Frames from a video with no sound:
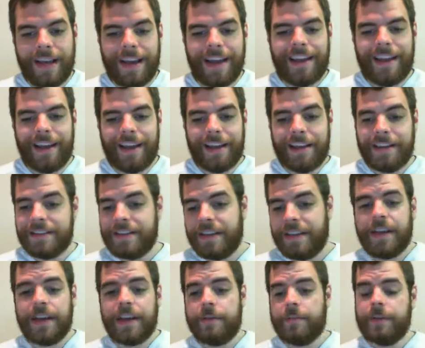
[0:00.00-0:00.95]
I get to say
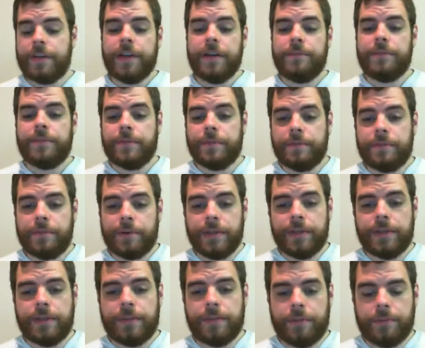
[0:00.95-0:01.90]
that every time, so it's pretty
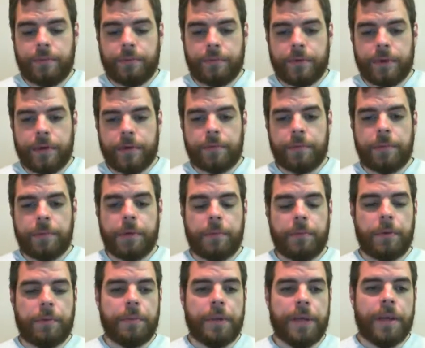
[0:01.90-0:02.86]
easy. People can
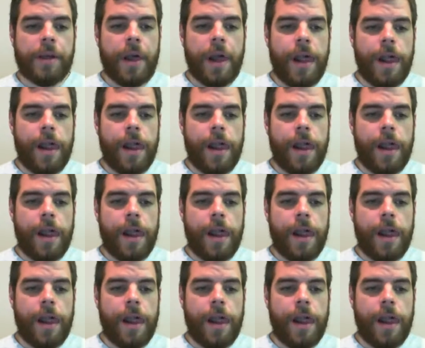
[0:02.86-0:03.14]
remember me.